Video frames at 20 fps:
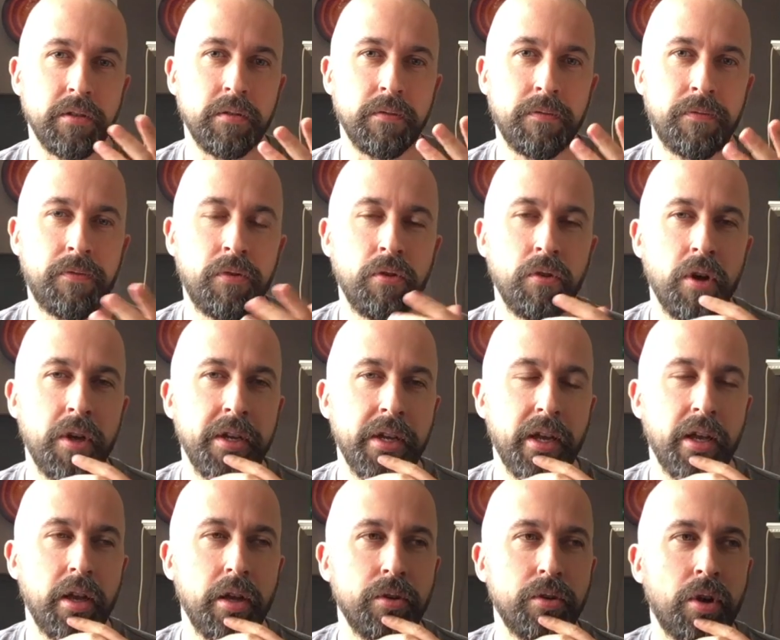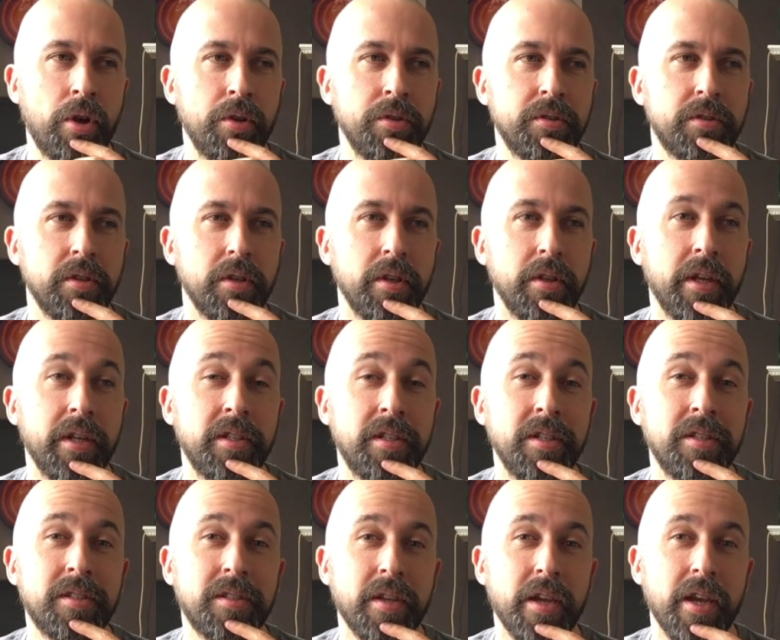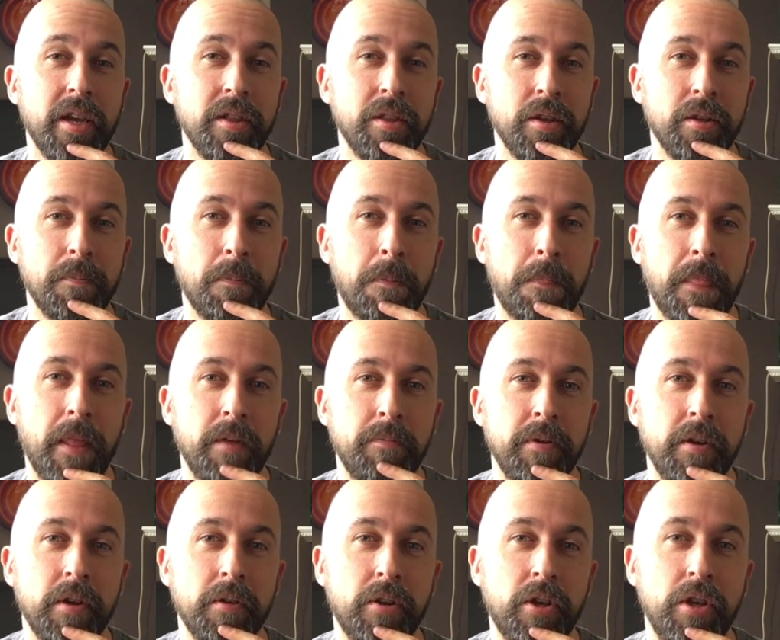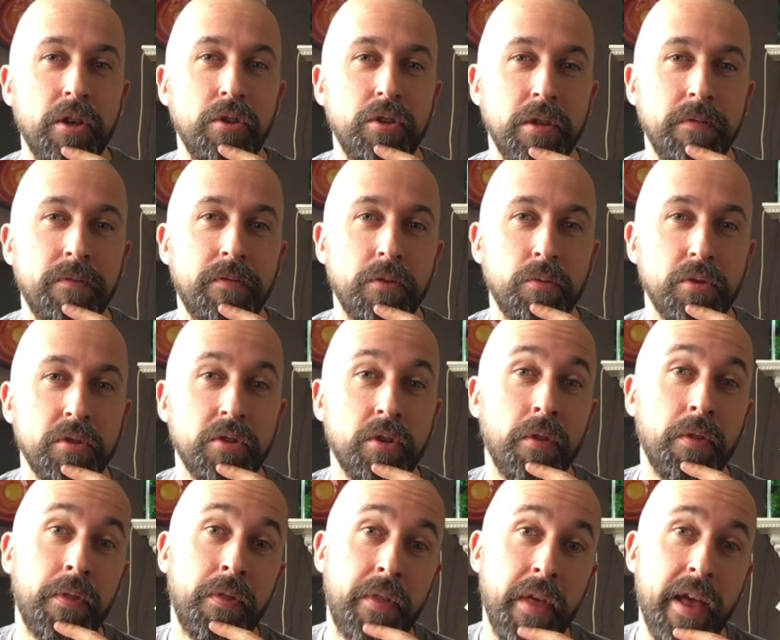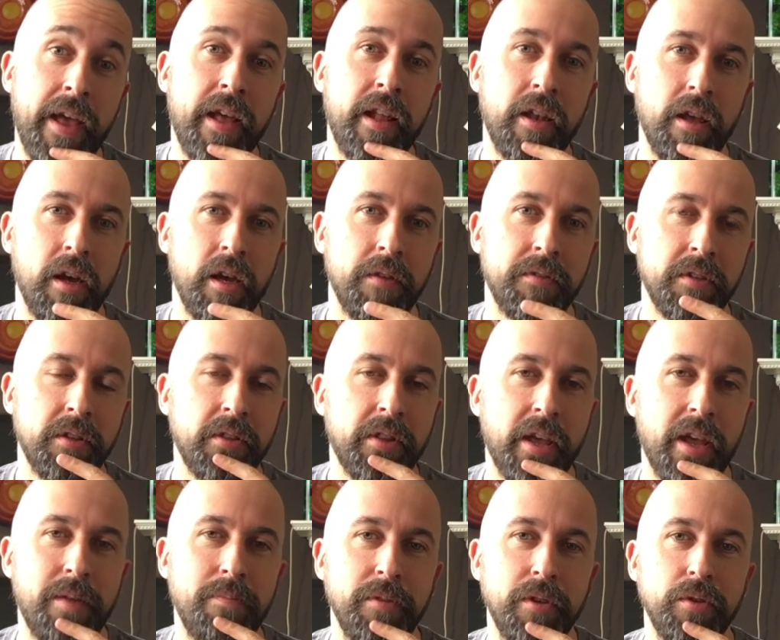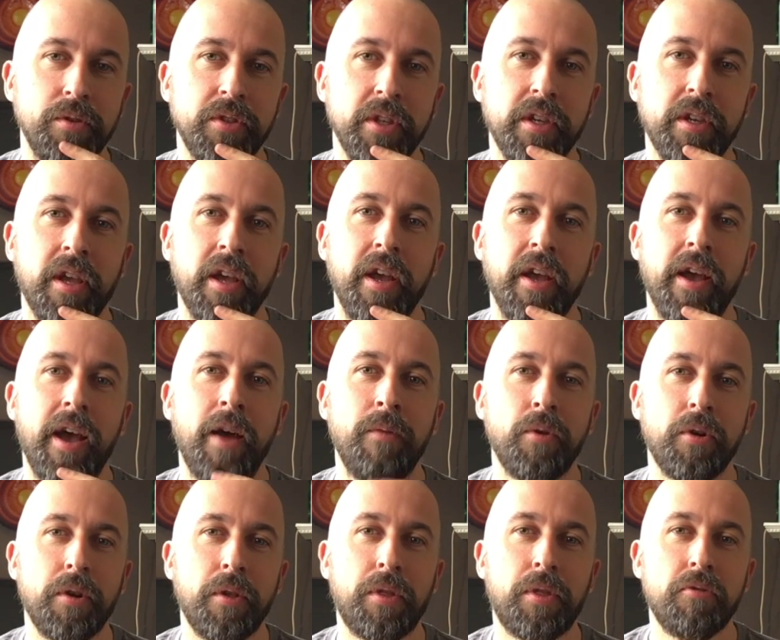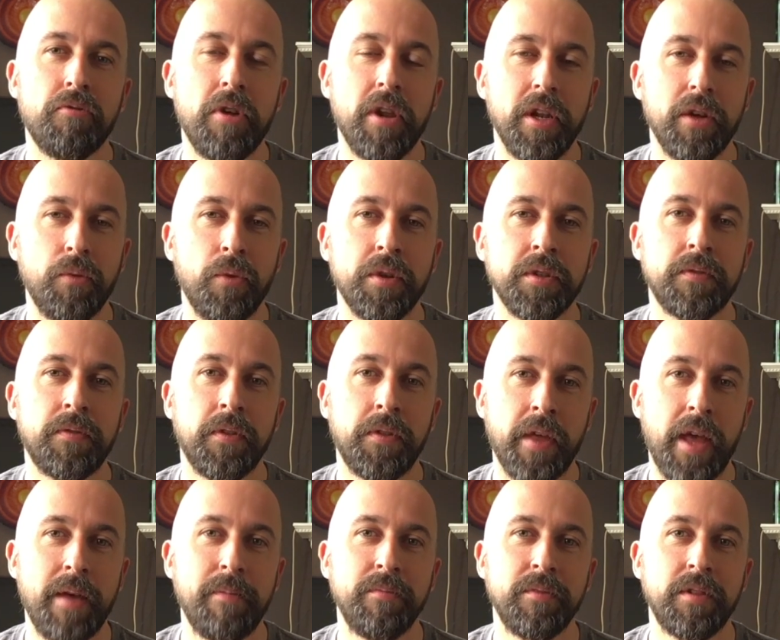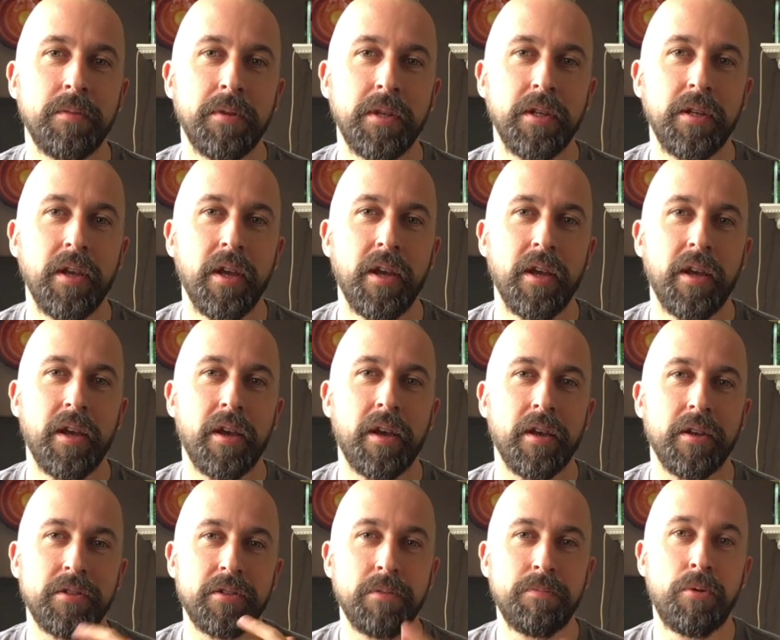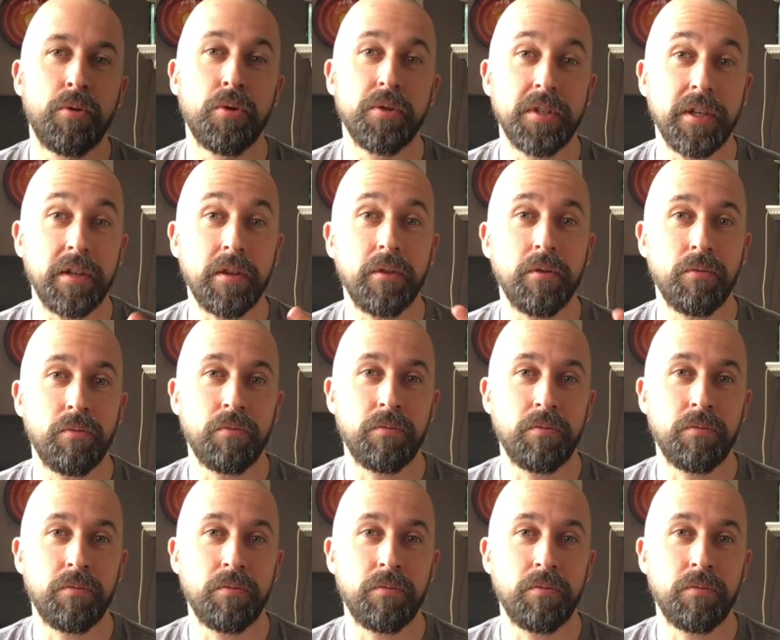for an ELO concert, and they did say that they'd been a huge influence on their lives and their music, and what a thrill it was for them to be supporting,